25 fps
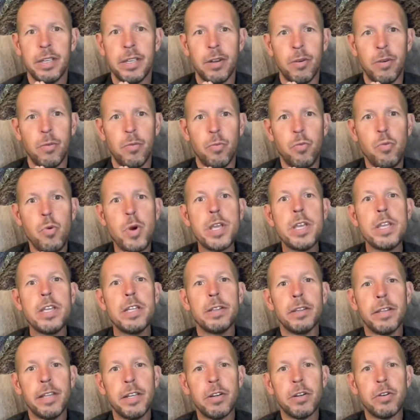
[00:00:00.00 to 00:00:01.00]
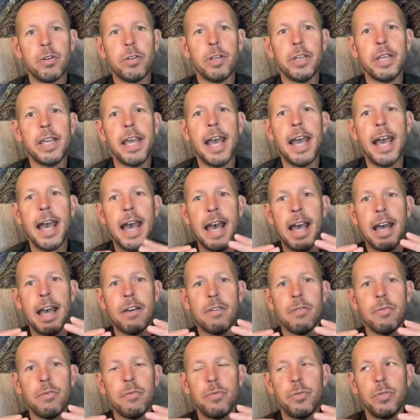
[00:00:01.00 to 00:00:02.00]
We literally
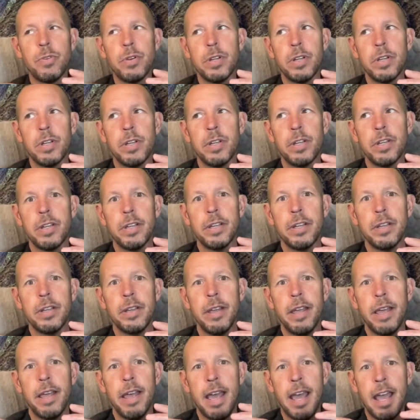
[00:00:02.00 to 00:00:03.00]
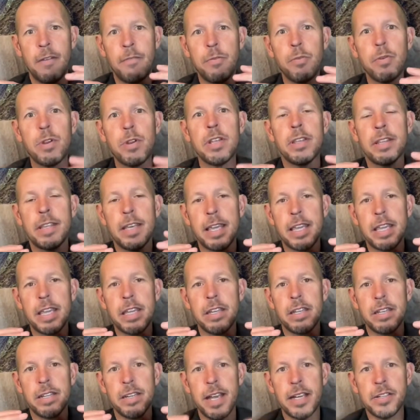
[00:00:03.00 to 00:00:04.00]
have
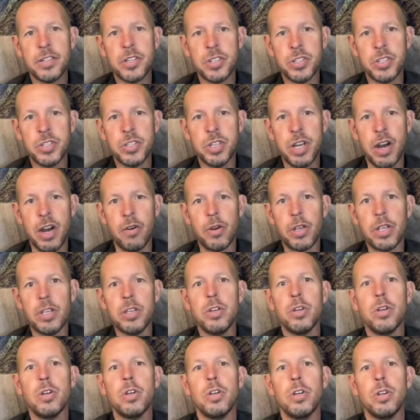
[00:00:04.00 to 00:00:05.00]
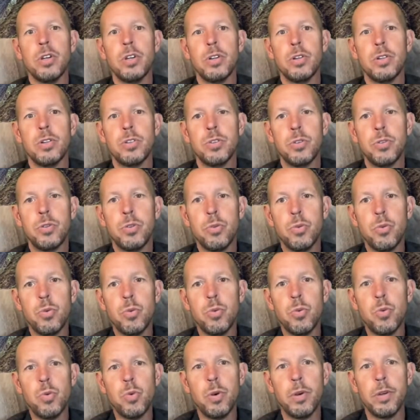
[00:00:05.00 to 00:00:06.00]
everything necessary
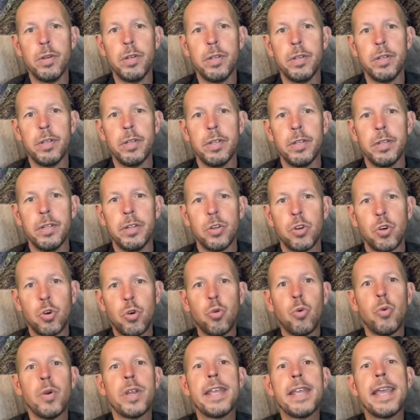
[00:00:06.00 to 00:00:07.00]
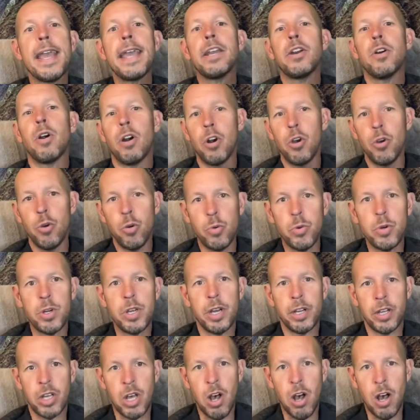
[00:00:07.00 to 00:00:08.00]
to create our own
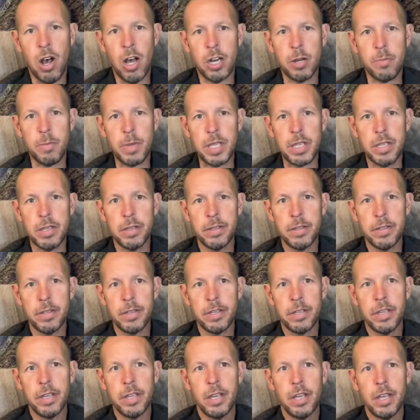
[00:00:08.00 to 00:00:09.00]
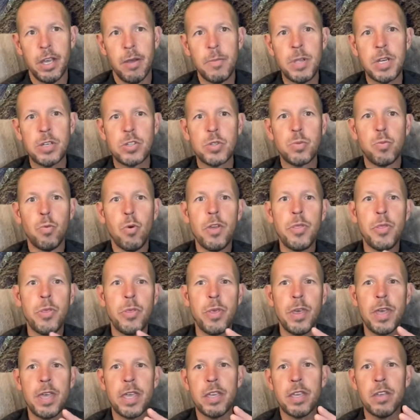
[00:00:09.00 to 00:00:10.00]
economy. I mean, it's one
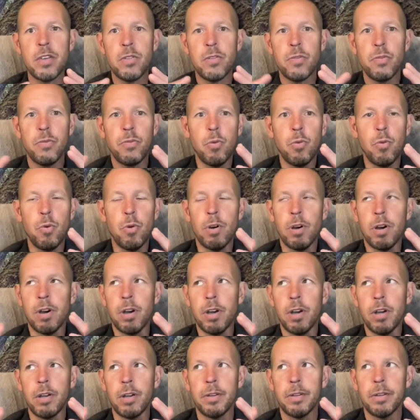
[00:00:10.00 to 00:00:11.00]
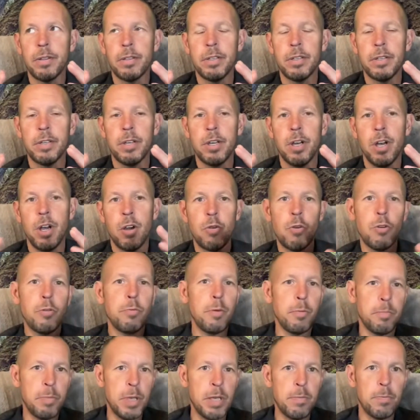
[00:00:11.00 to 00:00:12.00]
thing for a group
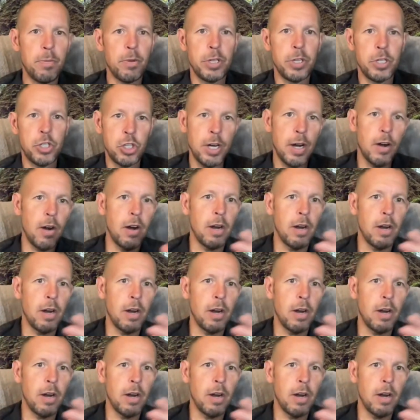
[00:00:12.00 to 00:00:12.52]
of people to share a